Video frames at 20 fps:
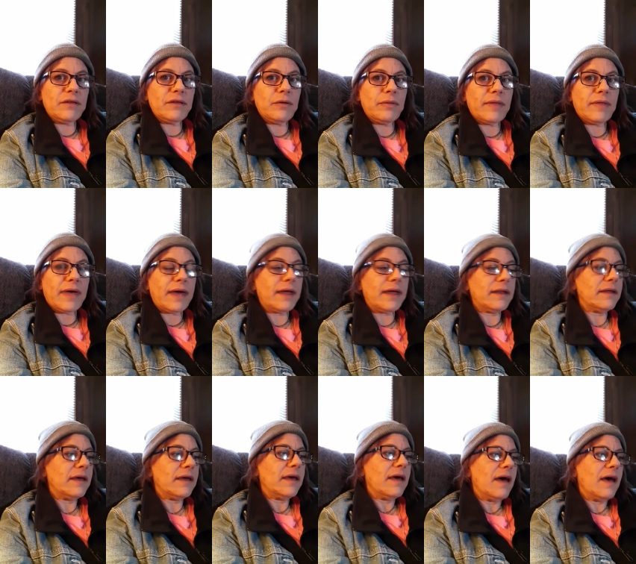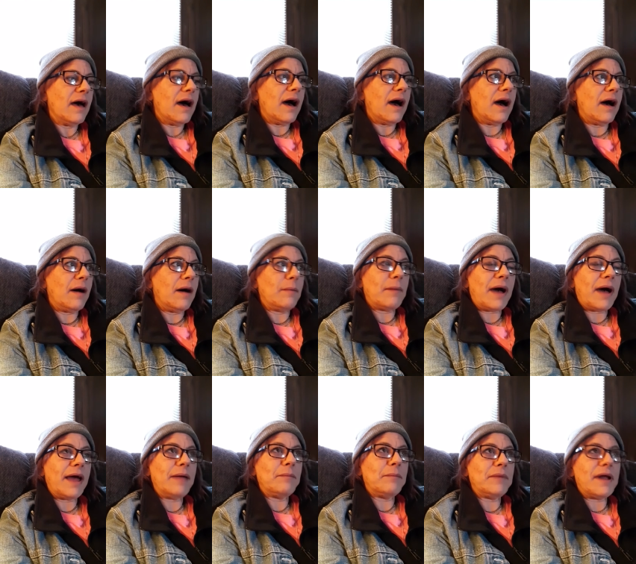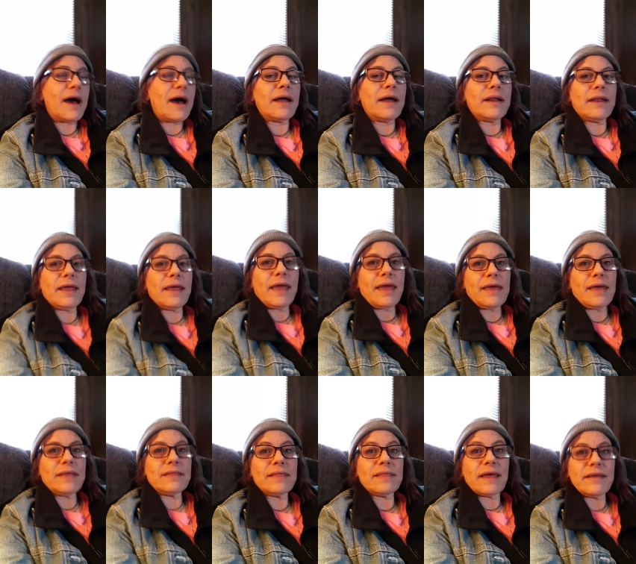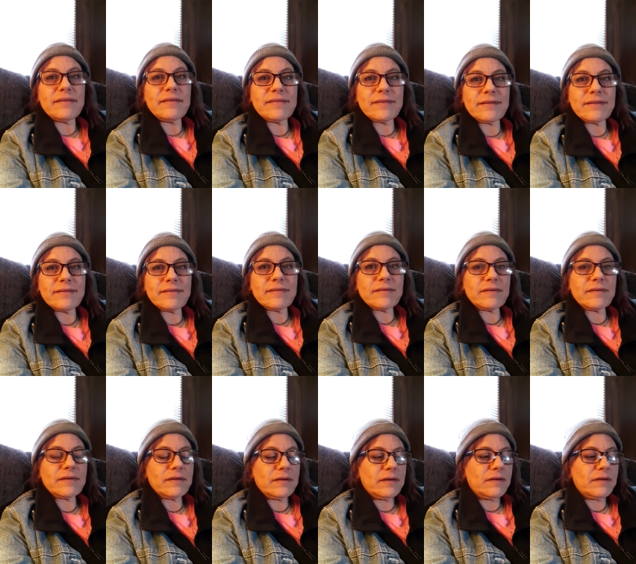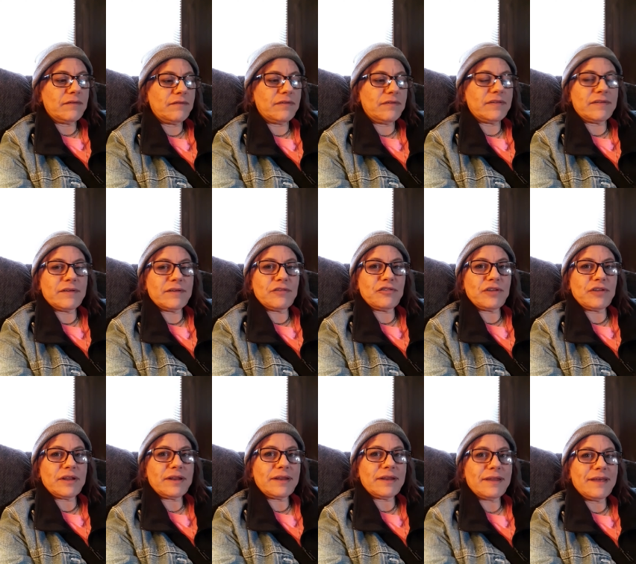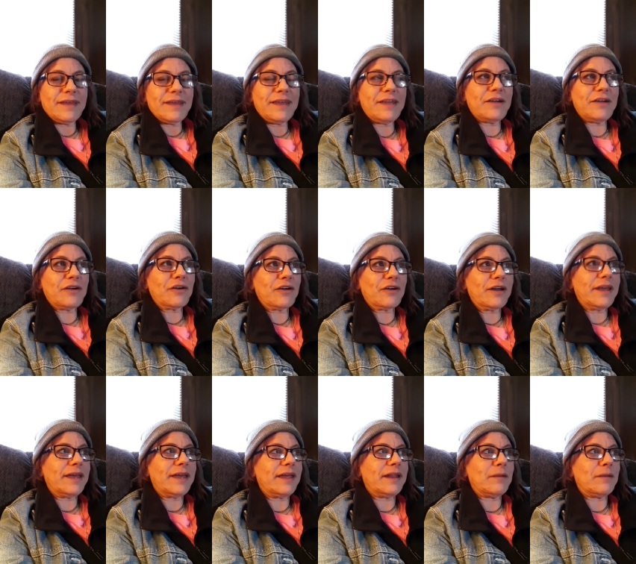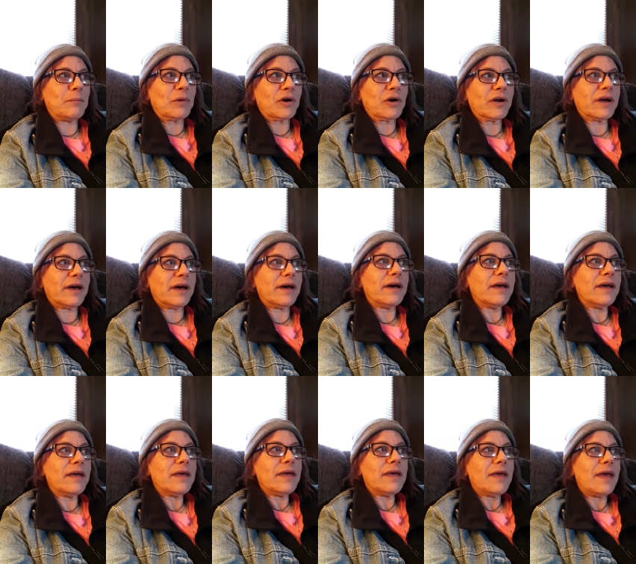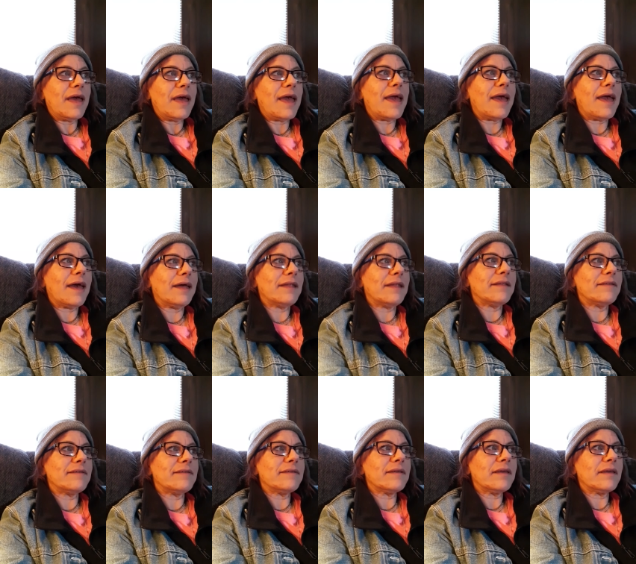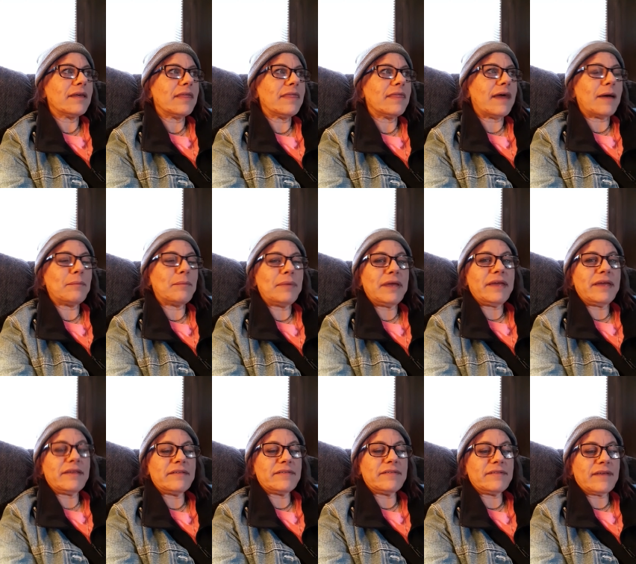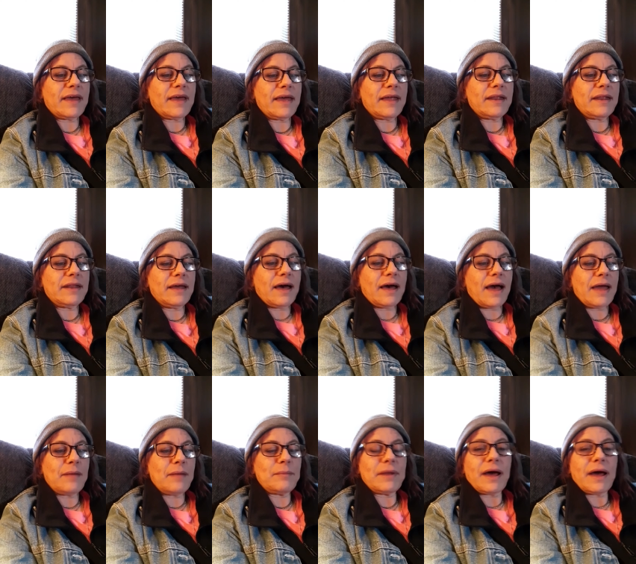that I am not a licensed physician here in Merca. And that being said, I am not